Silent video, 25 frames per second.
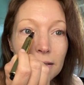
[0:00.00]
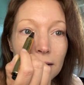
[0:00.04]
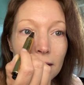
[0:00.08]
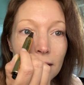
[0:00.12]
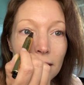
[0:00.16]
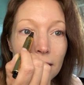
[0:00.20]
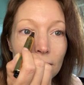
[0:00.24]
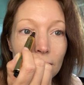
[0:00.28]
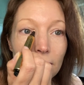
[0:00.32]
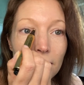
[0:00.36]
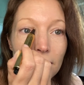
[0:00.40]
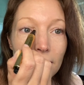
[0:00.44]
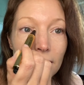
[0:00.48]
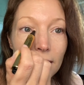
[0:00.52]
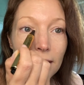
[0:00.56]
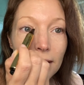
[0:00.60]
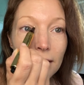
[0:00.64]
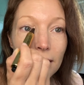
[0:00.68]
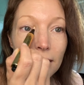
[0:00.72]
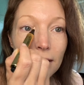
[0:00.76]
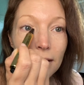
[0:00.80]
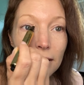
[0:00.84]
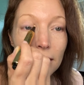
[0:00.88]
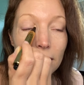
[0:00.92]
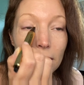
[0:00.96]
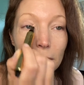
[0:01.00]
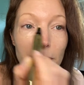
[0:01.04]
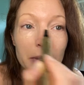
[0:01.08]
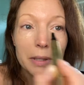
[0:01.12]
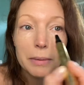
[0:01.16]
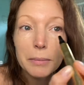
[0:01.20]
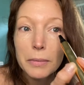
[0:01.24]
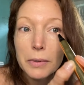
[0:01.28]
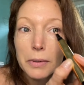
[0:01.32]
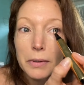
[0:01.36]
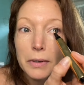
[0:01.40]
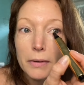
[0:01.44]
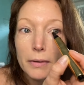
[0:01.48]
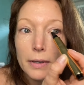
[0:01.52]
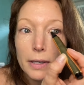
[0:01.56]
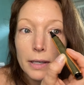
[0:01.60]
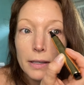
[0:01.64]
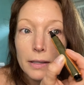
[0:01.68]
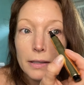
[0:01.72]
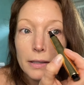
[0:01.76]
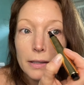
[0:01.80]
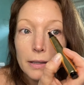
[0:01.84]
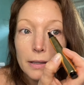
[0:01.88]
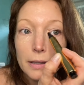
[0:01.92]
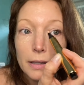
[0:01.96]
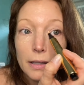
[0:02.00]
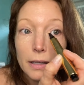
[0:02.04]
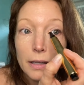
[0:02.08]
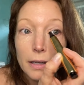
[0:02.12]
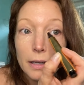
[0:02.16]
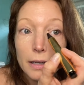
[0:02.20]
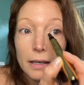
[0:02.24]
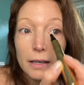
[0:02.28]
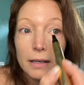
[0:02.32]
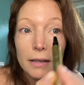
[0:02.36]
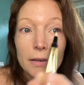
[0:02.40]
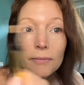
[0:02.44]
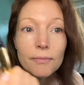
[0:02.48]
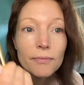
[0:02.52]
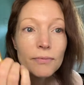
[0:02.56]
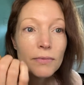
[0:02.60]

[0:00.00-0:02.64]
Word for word: see, I want to get it a little bit more right there.